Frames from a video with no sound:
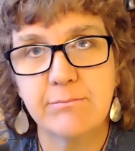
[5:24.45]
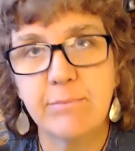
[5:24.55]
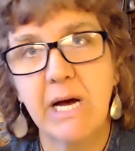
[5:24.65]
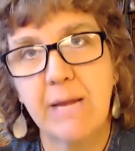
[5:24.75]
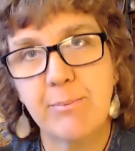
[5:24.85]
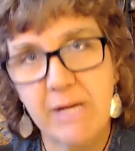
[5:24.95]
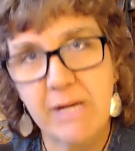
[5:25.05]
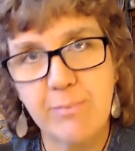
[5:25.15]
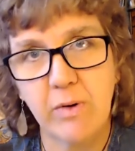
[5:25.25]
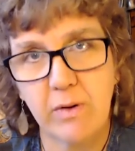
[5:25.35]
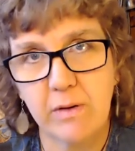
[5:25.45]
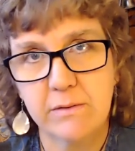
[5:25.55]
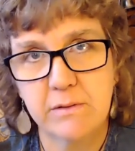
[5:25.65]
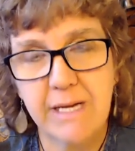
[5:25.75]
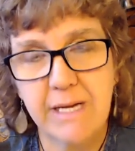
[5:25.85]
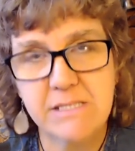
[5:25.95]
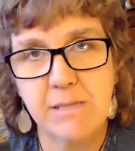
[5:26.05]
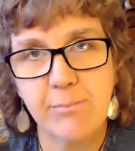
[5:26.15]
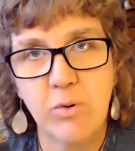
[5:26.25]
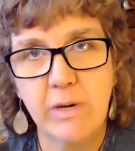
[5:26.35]
by people at
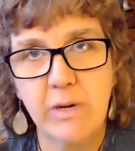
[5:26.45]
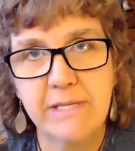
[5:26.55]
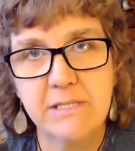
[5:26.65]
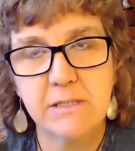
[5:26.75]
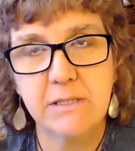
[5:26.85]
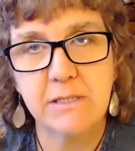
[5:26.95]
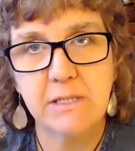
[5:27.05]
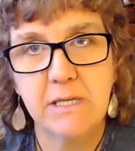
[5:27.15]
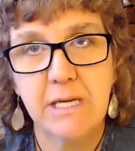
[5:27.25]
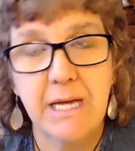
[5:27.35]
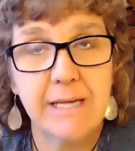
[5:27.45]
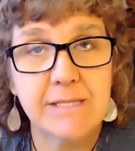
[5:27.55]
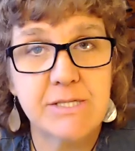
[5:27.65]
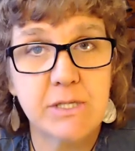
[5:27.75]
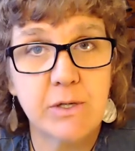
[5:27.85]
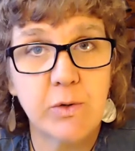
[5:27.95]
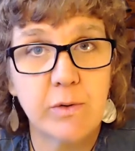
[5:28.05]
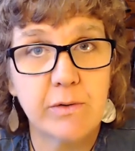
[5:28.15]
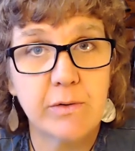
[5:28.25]
some point. And so